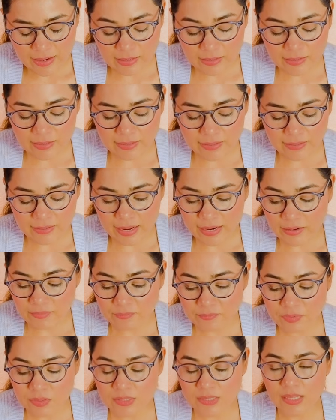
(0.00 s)
It kind
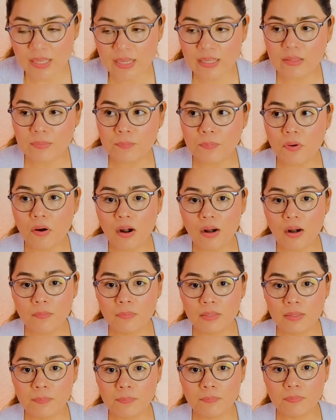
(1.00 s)
of feels like the
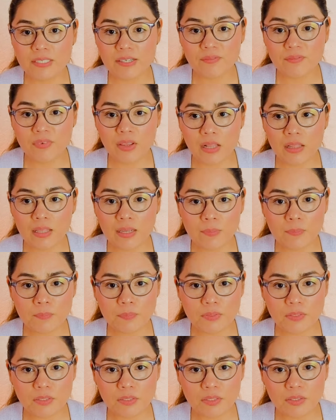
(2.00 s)
problem
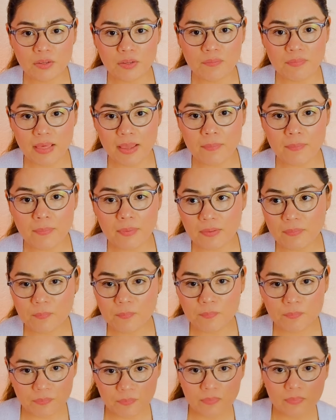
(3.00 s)
developed, that
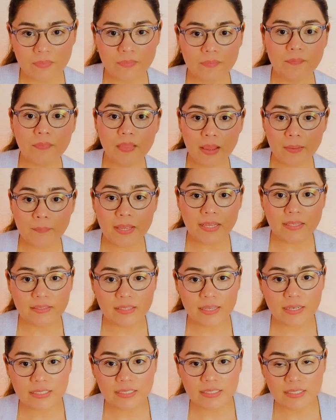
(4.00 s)

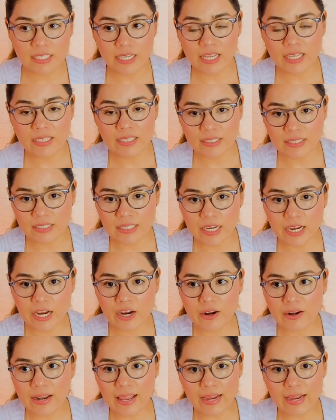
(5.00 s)
makes any sense here.